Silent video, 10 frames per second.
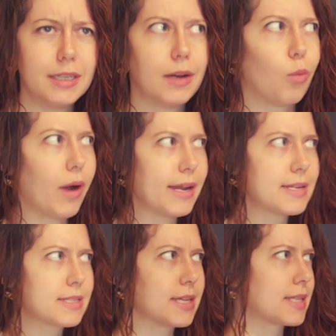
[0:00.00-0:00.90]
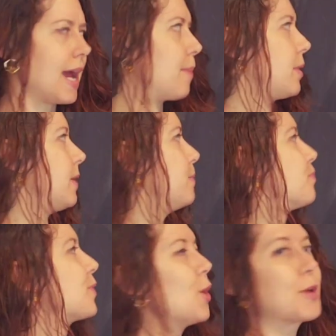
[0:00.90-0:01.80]
Why does this happen?
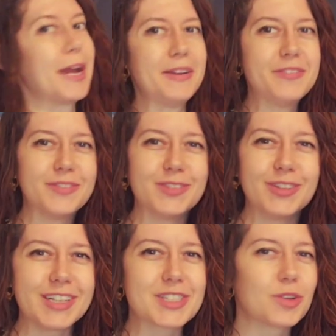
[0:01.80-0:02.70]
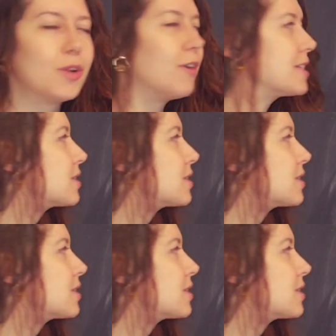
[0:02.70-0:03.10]
Okay, let's let's